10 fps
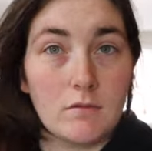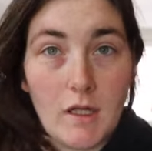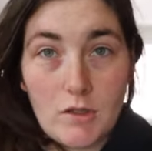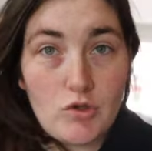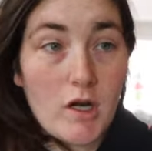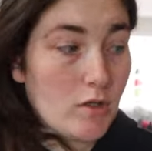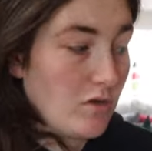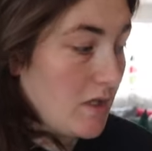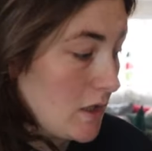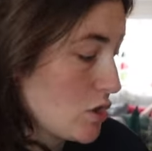like try to
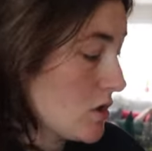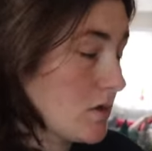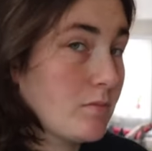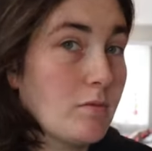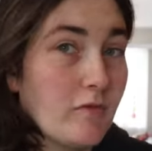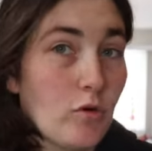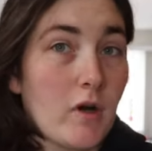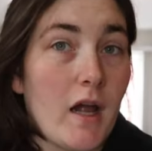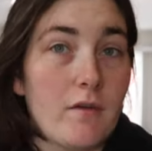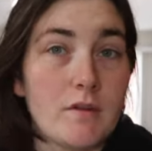do the dishes
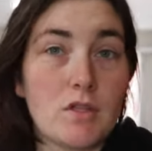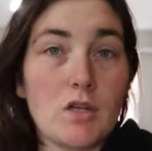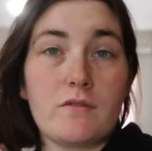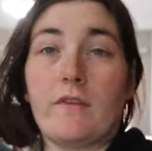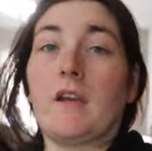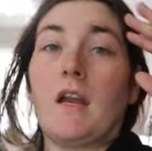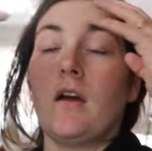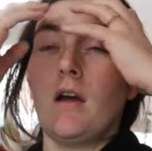before Alfie starts freaking out.